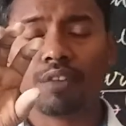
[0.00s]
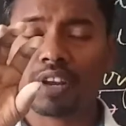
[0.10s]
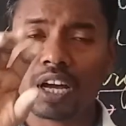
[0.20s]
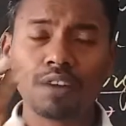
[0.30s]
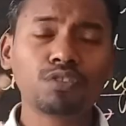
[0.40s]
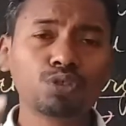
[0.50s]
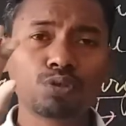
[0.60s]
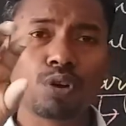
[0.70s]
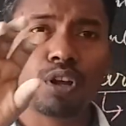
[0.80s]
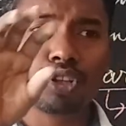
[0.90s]
have to
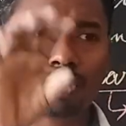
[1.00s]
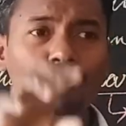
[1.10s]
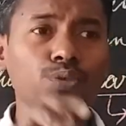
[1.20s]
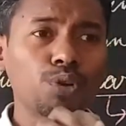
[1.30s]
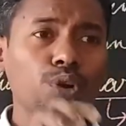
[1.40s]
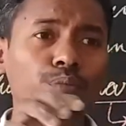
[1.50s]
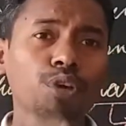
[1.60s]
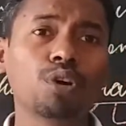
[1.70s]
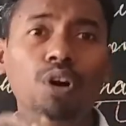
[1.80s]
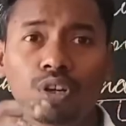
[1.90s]
call you,
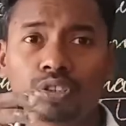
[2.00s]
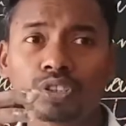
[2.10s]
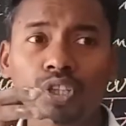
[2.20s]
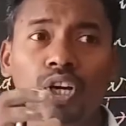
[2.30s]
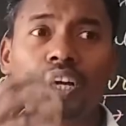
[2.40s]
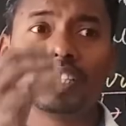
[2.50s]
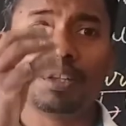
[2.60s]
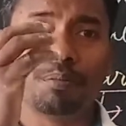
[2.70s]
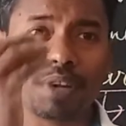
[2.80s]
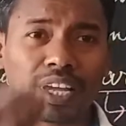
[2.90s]
because the
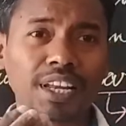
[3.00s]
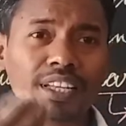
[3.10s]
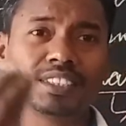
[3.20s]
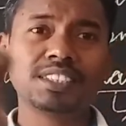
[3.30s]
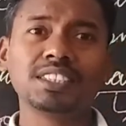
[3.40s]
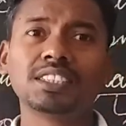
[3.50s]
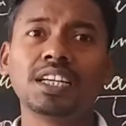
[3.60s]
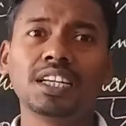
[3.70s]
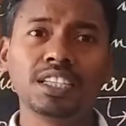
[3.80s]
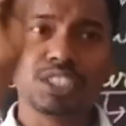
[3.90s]
brain is
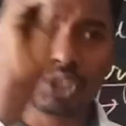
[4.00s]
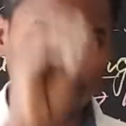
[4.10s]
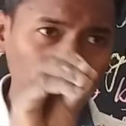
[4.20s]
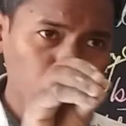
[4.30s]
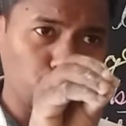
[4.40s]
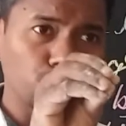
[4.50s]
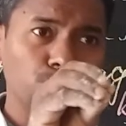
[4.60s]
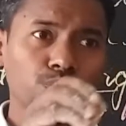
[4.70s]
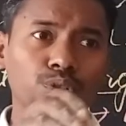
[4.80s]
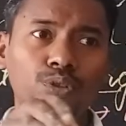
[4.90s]
inside
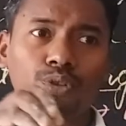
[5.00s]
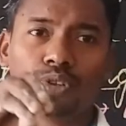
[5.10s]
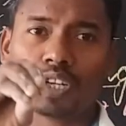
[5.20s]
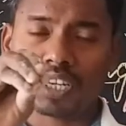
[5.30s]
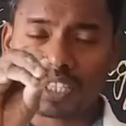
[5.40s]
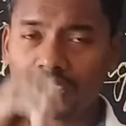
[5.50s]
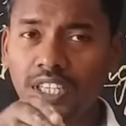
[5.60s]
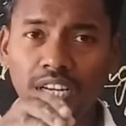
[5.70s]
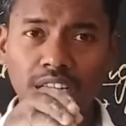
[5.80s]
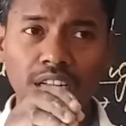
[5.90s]
you.
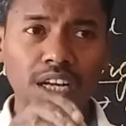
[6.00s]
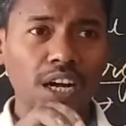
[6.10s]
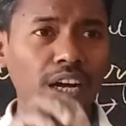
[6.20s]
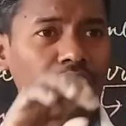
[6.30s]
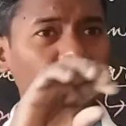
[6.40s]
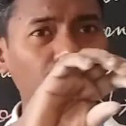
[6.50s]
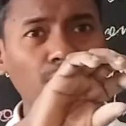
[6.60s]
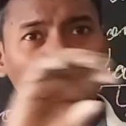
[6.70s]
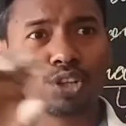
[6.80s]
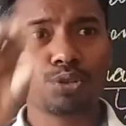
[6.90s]
Understand? I
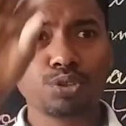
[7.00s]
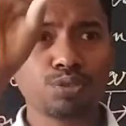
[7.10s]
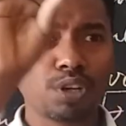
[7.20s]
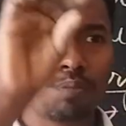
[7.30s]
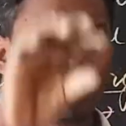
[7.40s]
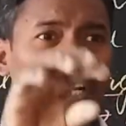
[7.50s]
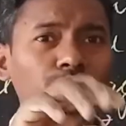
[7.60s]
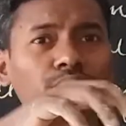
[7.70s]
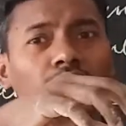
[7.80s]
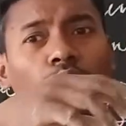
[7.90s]
cannot use your
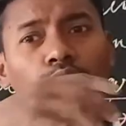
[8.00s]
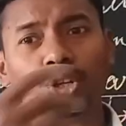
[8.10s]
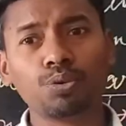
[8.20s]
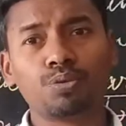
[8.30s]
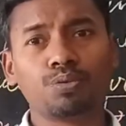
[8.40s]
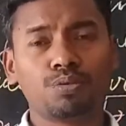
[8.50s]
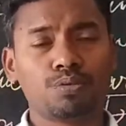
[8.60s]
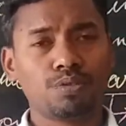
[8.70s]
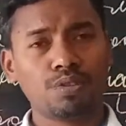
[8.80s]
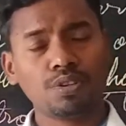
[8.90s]
brain without you.
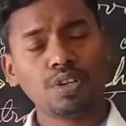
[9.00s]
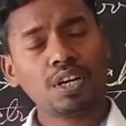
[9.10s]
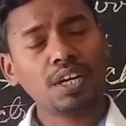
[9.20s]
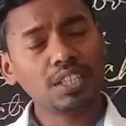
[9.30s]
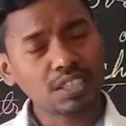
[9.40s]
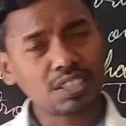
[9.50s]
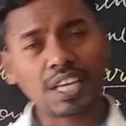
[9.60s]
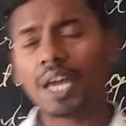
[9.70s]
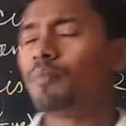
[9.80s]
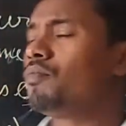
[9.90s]
In the
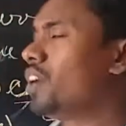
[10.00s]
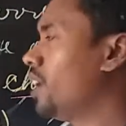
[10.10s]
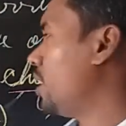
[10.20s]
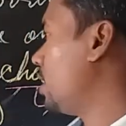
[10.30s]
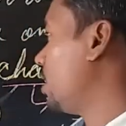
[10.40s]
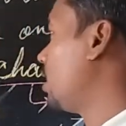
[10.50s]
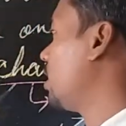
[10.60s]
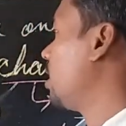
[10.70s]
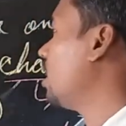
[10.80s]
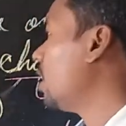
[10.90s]
same way,
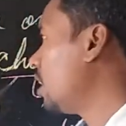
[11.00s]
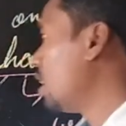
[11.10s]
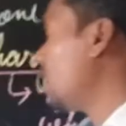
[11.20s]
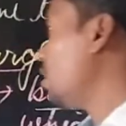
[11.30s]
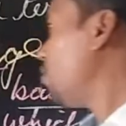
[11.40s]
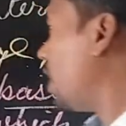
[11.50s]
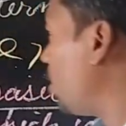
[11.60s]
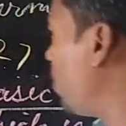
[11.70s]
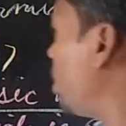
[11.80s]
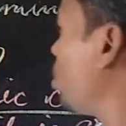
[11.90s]
if I
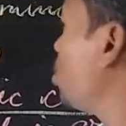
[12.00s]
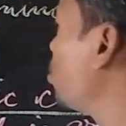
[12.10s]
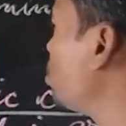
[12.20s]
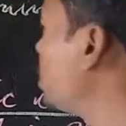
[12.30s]
want to use